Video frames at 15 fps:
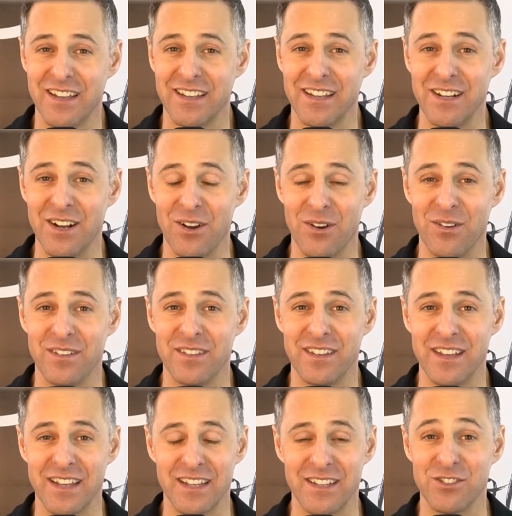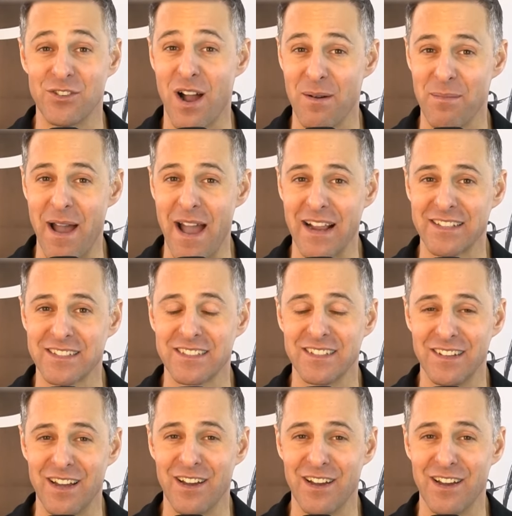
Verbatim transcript: you know, the drawbacks